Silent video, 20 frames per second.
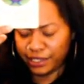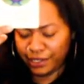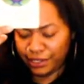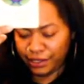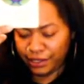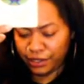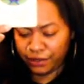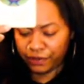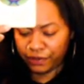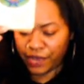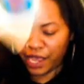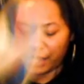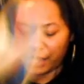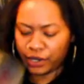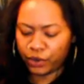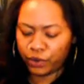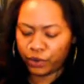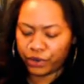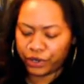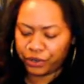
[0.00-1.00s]

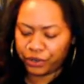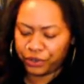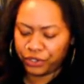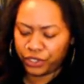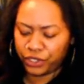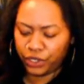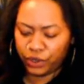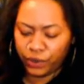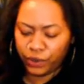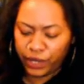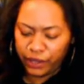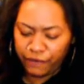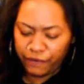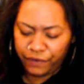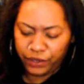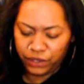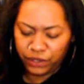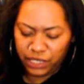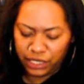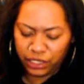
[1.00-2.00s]
divine order. So it
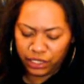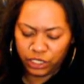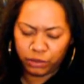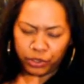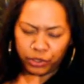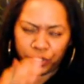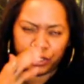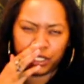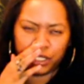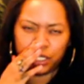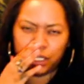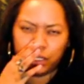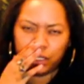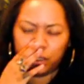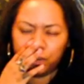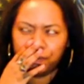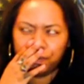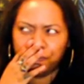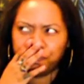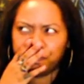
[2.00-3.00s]
feels like this person
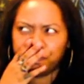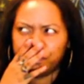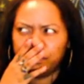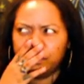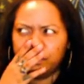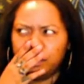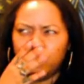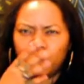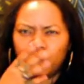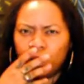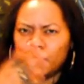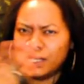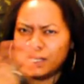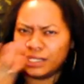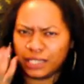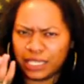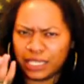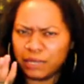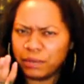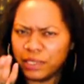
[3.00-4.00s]

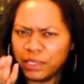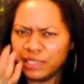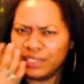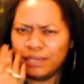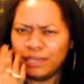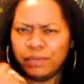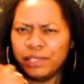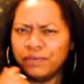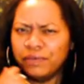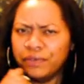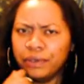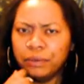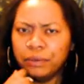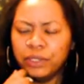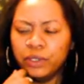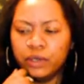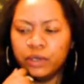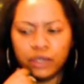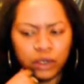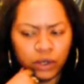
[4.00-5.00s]
was keeping something from
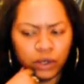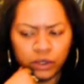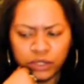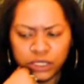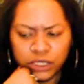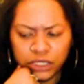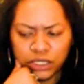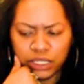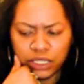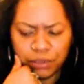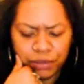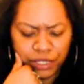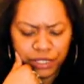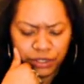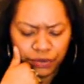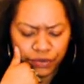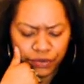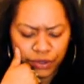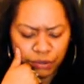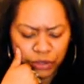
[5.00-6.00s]
you or holding
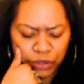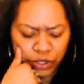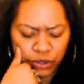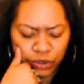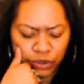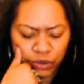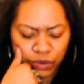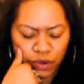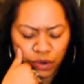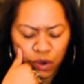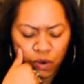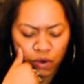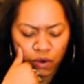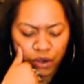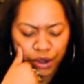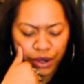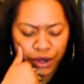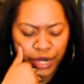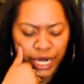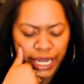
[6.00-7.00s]
something from you,
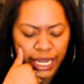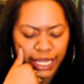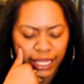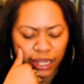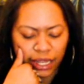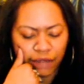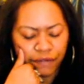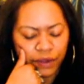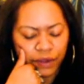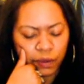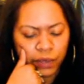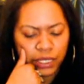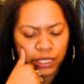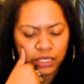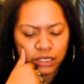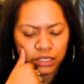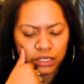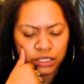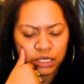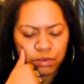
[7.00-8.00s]
or if it
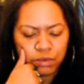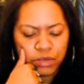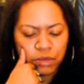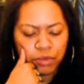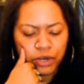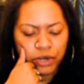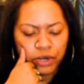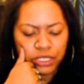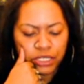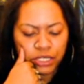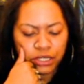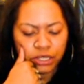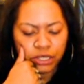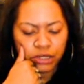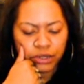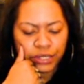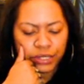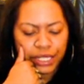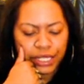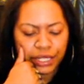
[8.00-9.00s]
wasn't something
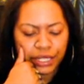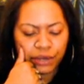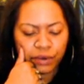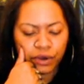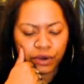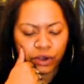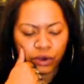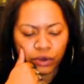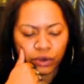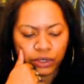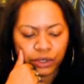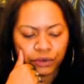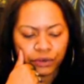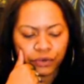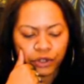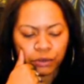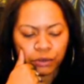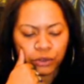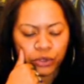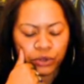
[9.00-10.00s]
particular that they were holding
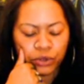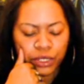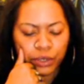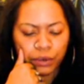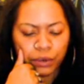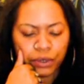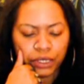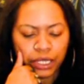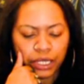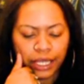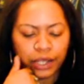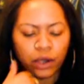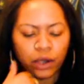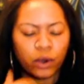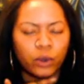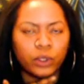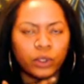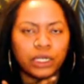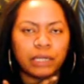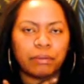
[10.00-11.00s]
from you, they were like
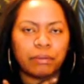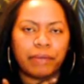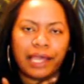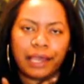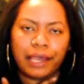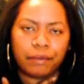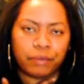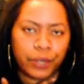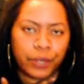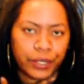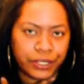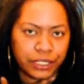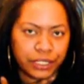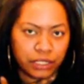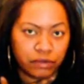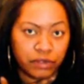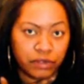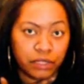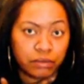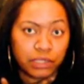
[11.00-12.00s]
holding back parts
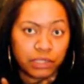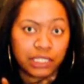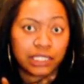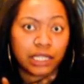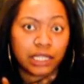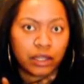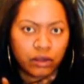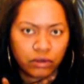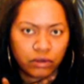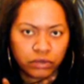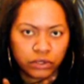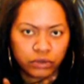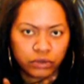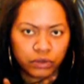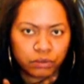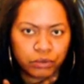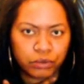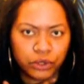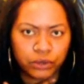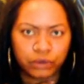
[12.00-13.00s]
of themselves
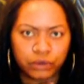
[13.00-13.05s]
from you.